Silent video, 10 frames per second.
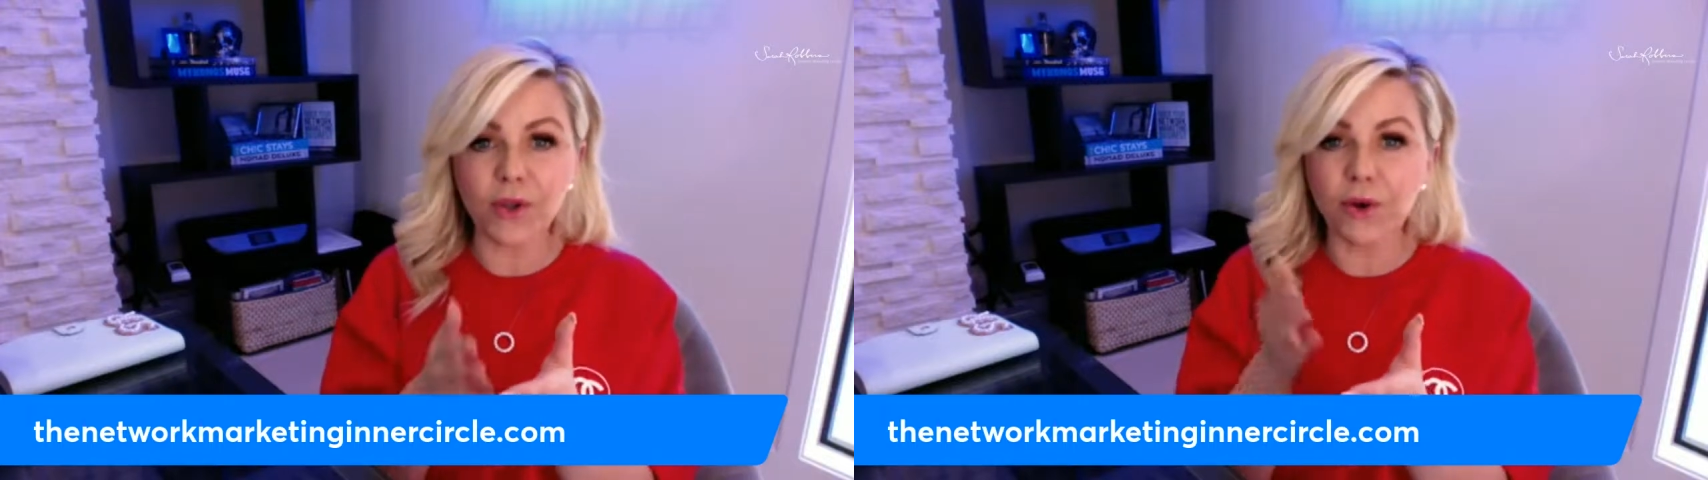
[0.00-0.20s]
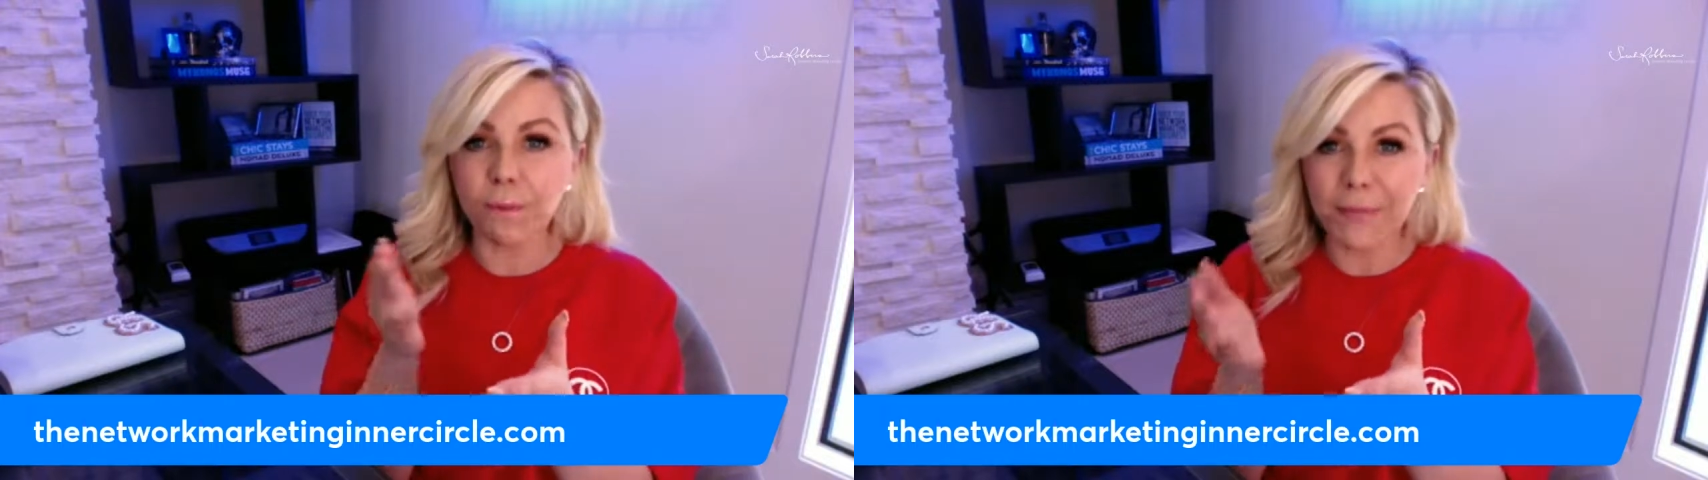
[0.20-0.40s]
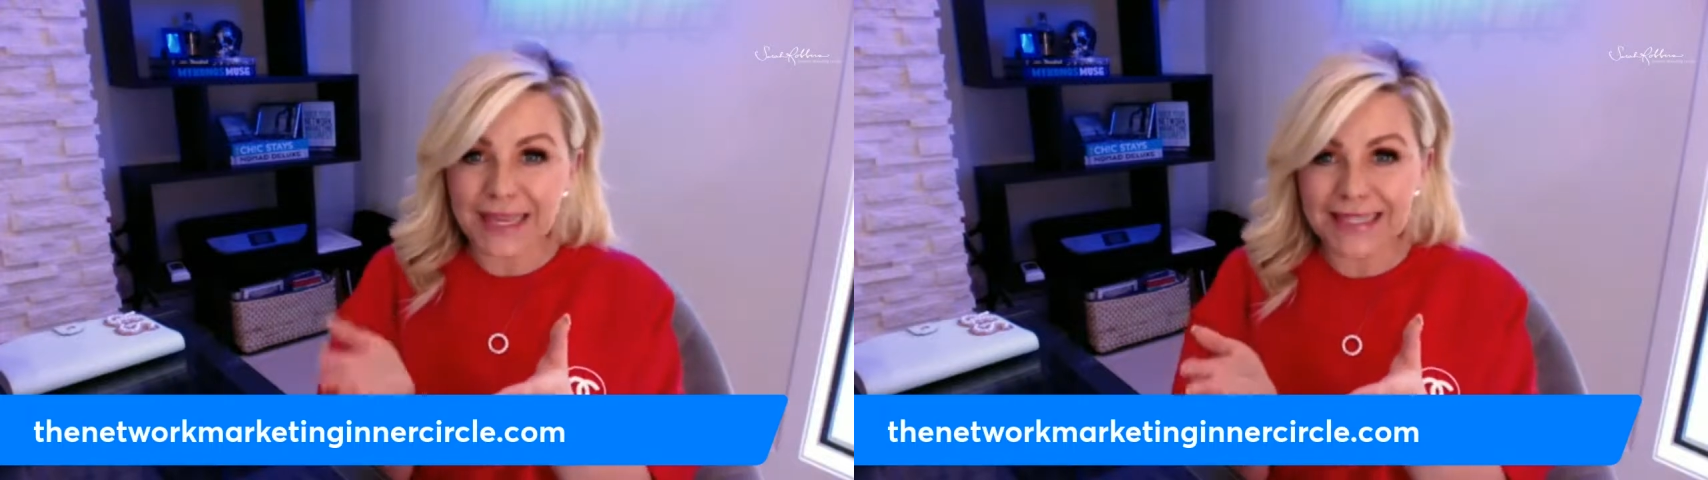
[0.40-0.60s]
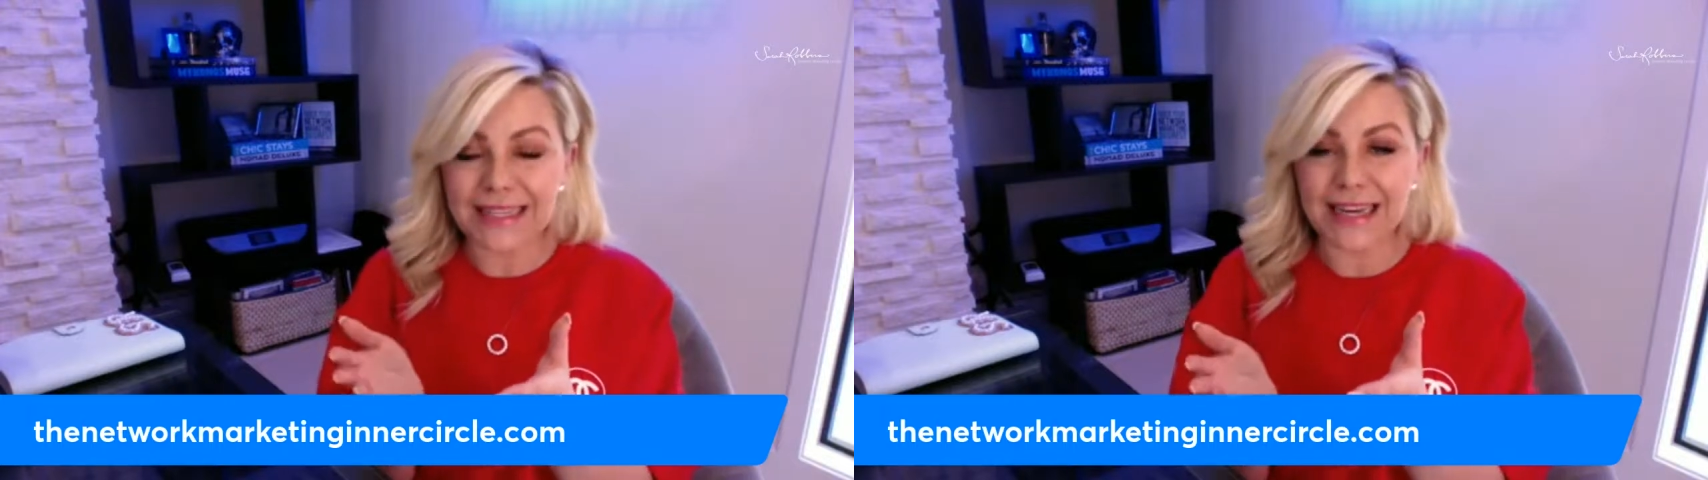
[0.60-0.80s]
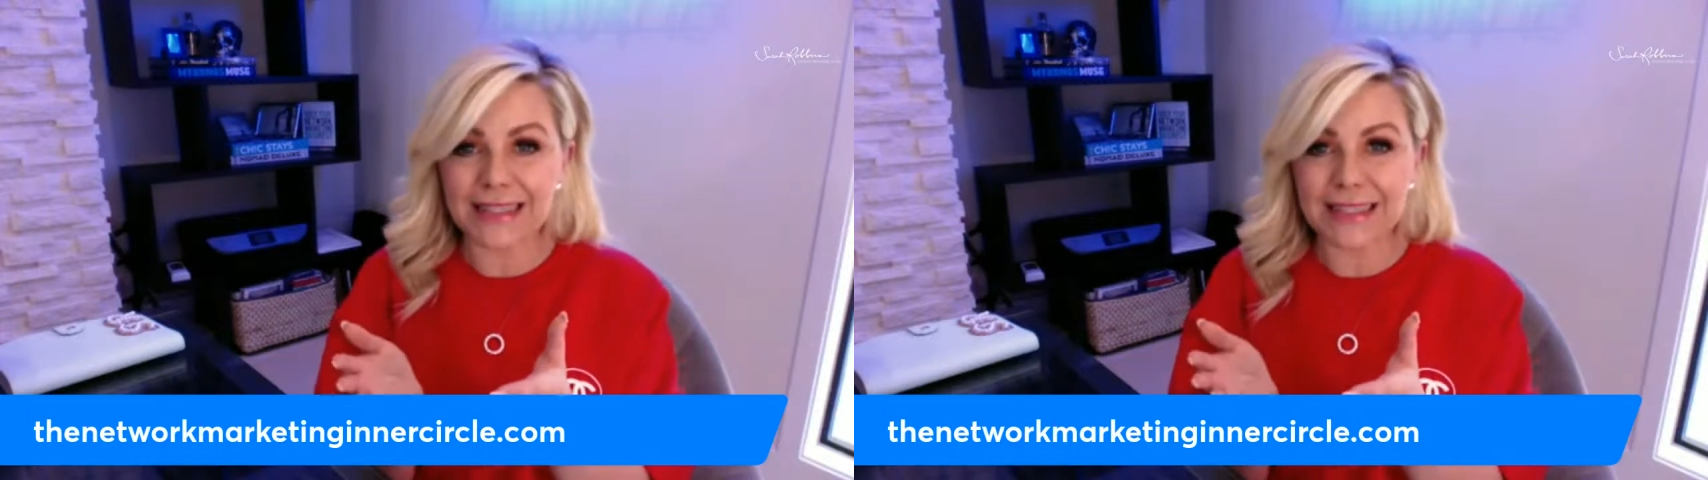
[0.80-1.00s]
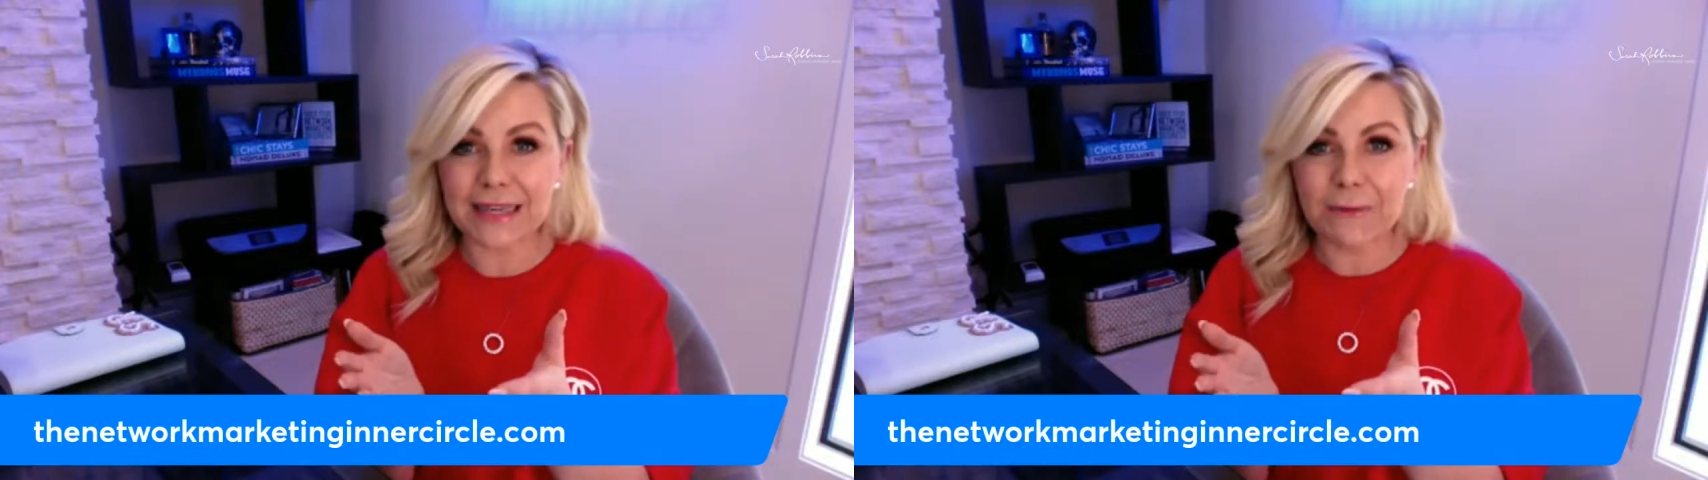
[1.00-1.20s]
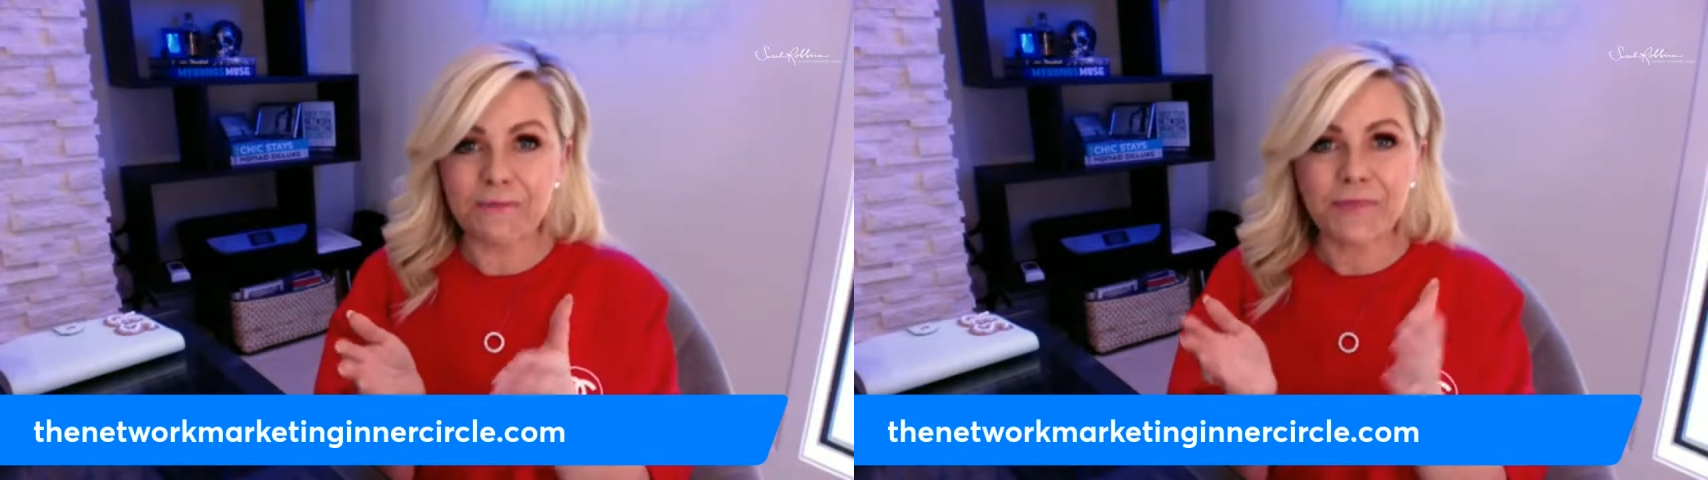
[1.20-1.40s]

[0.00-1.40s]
your business.